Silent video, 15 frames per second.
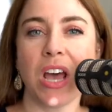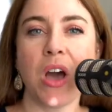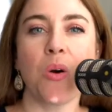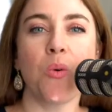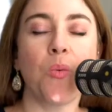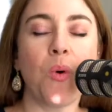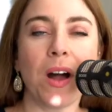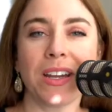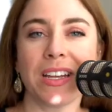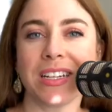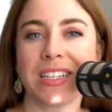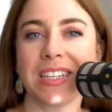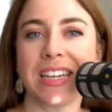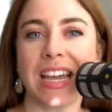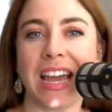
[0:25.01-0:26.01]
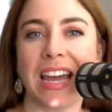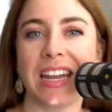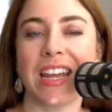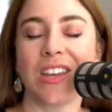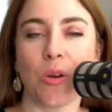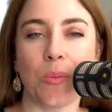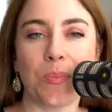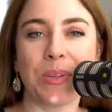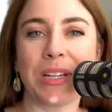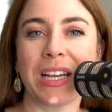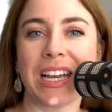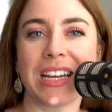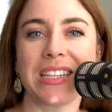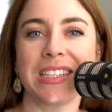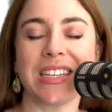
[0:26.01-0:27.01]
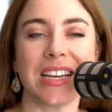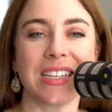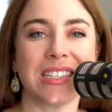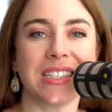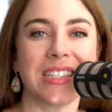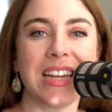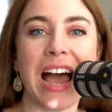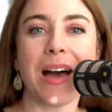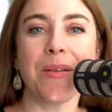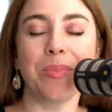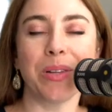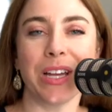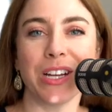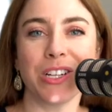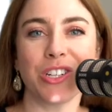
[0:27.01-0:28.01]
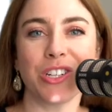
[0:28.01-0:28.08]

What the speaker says: wanting to get your plans established